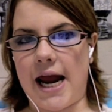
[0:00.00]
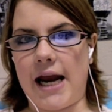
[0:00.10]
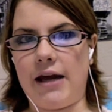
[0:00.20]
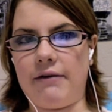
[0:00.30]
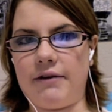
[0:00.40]

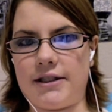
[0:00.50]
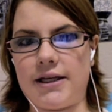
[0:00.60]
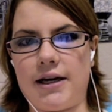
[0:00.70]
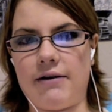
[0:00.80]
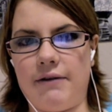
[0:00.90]
any of the
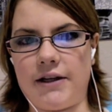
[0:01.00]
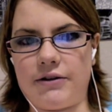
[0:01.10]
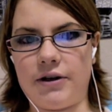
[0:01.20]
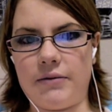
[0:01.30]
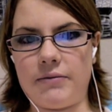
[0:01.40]
scented face
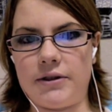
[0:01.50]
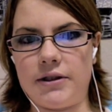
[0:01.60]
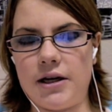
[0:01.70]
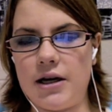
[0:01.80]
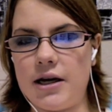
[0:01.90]
creams,
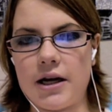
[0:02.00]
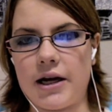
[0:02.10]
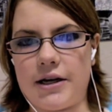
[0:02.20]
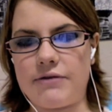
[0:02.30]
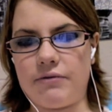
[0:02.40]

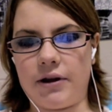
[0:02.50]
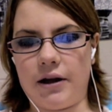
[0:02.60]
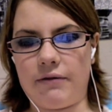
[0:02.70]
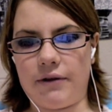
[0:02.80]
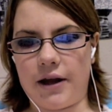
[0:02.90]
it's really
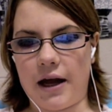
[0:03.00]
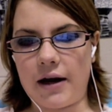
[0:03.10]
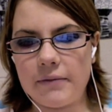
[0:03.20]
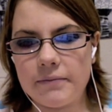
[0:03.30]
good for that.